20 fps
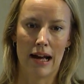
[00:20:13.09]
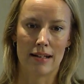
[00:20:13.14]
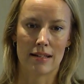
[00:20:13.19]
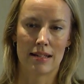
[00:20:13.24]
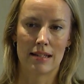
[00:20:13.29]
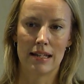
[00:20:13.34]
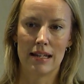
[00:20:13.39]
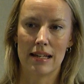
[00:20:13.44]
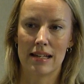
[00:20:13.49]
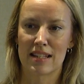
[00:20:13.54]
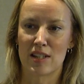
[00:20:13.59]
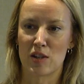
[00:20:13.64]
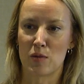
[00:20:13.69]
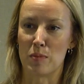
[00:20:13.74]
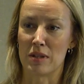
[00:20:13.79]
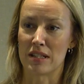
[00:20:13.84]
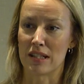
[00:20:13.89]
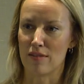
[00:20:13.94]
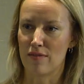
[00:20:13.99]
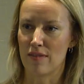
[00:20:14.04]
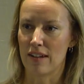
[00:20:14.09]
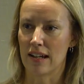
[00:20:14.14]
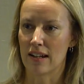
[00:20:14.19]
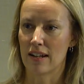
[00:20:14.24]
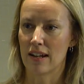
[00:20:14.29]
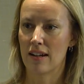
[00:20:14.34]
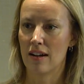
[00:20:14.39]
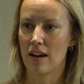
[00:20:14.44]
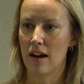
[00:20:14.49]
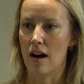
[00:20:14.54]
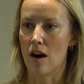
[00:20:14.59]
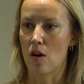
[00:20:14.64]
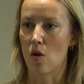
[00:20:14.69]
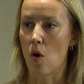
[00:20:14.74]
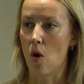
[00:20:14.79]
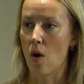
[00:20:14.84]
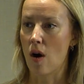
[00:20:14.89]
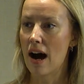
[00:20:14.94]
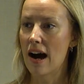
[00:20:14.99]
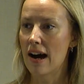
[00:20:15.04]
seeks a specific
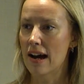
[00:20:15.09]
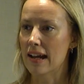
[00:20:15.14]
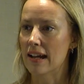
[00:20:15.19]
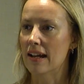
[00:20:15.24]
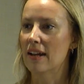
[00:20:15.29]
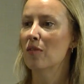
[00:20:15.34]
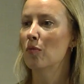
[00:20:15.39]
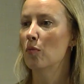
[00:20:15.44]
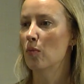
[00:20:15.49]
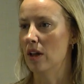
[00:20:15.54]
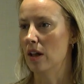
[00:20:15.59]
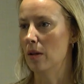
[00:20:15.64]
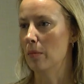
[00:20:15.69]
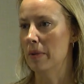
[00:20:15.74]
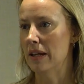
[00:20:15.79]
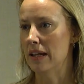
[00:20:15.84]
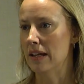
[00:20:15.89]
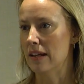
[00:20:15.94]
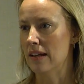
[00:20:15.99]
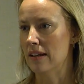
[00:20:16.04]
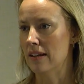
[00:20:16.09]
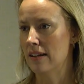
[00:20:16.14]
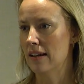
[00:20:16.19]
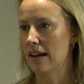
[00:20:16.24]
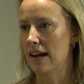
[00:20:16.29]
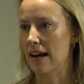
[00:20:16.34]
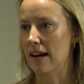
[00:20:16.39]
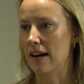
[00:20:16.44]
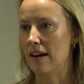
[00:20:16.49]
ROI will be